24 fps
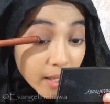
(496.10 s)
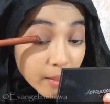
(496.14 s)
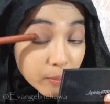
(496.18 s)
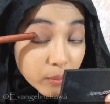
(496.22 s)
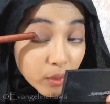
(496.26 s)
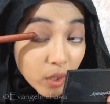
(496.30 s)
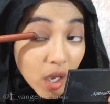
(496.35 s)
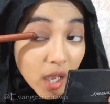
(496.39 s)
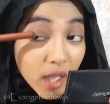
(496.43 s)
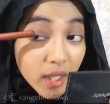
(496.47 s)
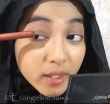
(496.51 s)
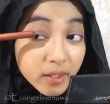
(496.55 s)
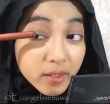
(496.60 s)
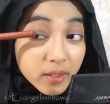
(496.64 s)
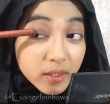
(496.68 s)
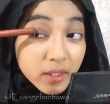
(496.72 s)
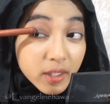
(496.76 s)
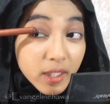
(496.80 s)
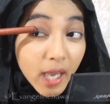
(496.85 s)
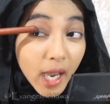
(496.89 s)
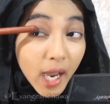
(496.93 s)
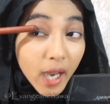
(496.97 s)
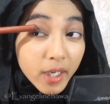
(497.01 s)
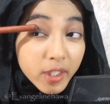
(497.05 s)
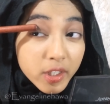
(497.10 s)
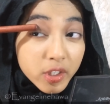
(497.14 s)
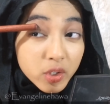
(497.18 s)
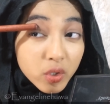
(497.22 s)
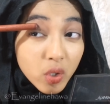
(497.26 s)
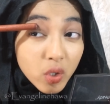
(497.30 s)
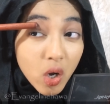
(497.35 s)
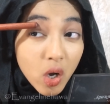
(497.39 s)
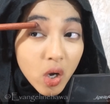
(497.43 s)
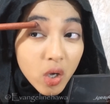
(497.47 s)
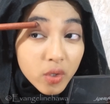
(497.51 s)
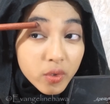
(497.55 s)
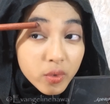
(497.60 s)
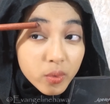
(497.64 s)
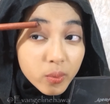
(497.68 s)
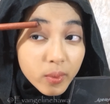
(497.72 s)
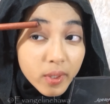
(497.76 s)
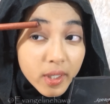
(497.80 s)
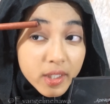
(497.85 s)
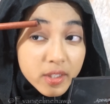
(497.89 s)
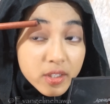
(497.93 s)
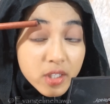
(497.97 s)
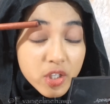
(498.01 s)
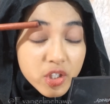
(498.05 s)
I brought the eyeshadow all the
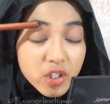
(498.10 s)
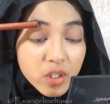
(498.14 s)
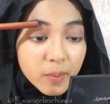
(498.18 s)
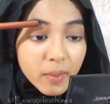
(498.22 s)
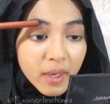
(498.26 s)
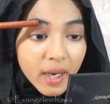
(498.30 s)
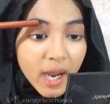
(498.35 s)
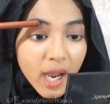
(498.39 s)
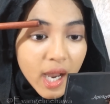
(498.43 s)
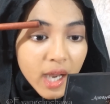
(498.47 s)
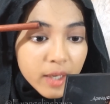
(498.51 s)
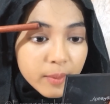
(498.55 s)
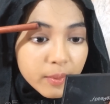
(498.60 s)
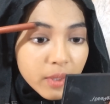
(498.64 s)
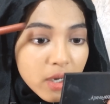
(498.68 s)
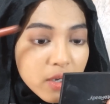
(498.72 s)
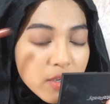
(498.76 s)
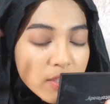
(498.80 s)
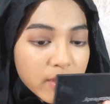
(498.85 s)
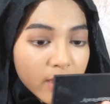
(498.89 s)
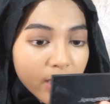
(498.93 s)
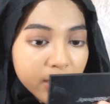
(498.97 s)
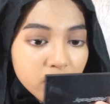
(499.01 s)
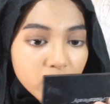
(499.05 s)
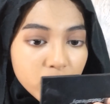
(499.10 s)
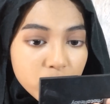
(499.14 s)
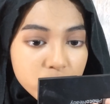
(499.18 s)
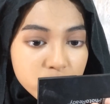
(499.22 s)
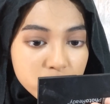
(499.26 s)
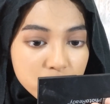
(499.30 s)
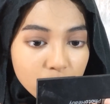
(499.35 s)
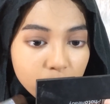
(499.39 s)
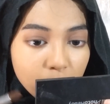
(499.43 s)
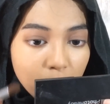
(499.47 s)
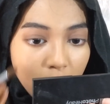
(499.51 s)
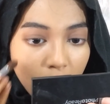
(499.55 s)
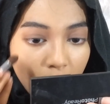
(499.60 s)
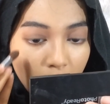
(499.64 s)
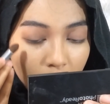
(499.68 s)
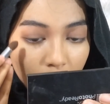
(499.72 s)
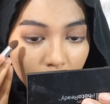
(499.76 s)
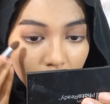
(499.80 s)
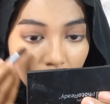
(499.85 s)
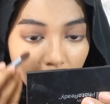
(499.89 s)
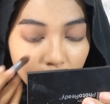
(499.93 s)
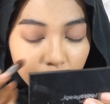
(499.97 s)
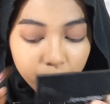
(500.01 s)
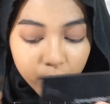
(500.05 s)
way touching my eyebrows, and also
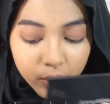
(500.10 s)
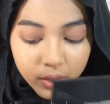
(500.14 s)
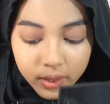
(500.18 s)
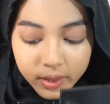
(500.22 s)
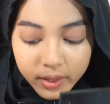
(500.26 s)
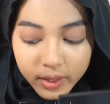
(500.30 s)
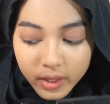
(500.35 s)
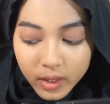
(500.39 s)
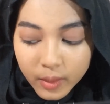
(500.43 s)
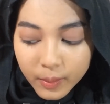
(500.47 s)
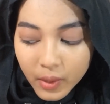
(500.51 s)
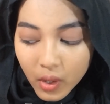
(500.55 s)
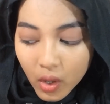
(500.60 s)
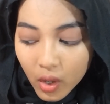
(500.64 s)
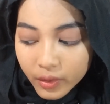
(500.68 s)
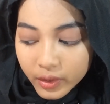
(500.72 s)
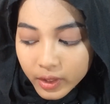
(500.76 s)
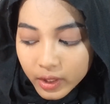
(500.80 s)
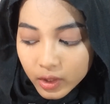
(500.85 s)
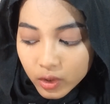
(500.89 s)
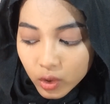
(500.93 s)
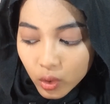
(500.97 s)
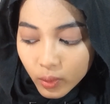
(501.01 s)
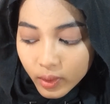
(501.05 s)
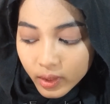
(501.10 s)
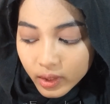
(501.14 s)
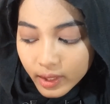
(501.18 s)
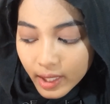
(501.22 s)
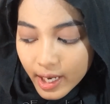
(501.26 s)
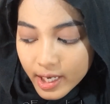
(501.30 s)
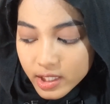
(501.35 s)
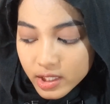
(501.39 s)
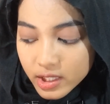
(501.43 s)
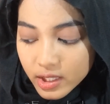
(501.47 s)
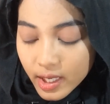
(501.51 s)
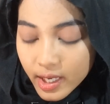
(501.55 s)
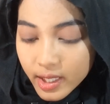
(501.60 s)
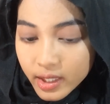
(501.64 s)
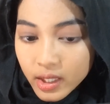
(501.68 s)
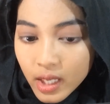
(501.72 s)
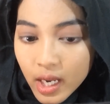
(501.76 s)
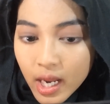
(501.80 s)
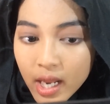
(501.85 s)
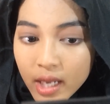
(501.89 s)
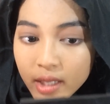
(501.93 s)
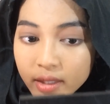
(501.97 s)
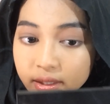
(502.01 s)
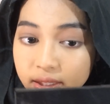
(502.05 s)
put a little bit on the lower lash line.